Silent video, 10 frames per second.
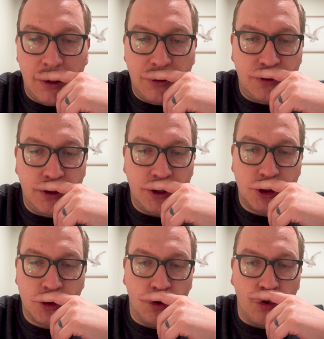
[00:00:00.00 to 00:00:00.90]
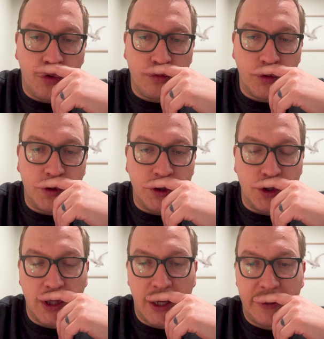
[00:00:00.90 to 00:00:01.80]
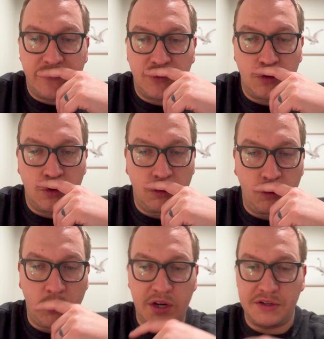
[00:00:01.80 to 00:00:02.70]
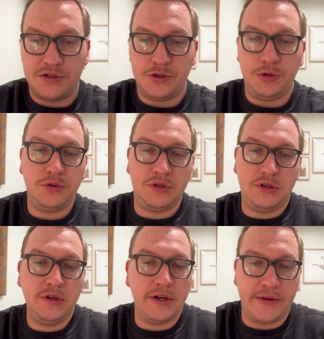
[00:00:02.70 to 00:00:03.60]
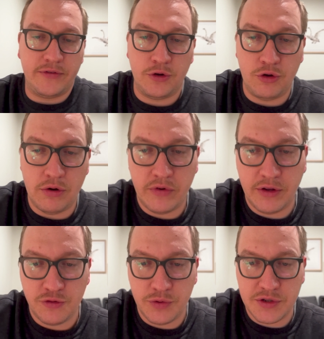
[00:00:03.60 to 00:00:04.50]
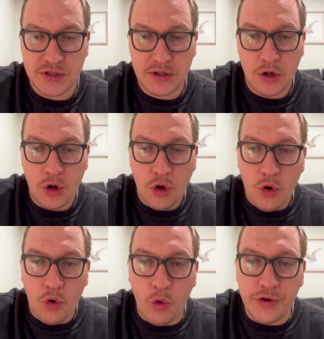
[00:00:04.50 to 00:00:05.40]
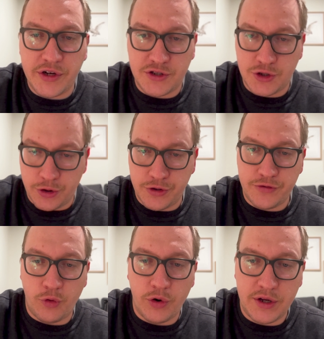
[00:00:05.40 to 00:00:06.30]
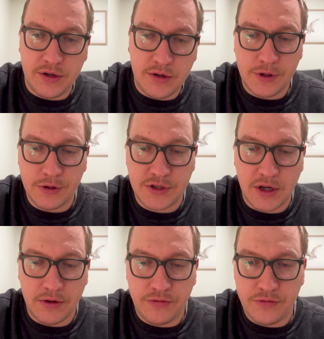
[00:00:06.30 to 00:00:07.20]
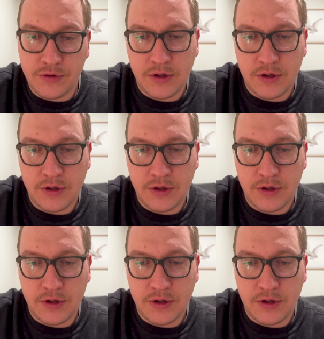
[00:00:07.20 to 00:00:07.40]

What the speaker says: So you could just scroll through and do that if you wanted to, if you knew of one that was recent, or you could search for it yourself.